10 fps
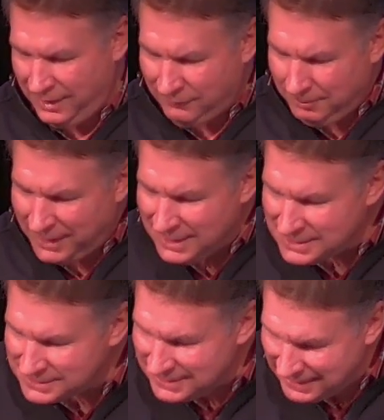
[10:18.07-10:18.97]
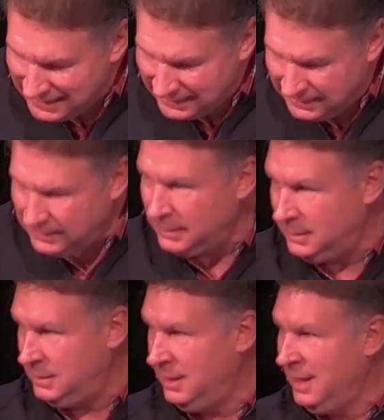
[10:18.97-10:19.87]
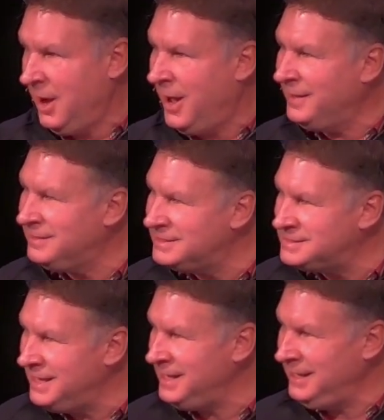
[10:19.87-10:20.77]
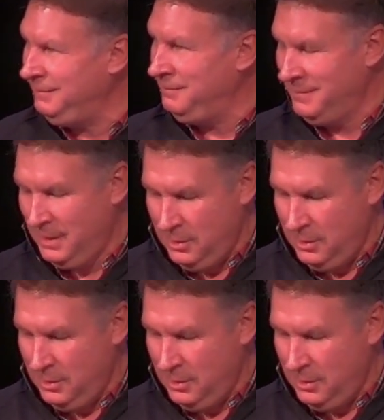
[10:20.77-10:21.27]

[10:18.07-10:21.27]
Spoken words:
Everybody is needed on the team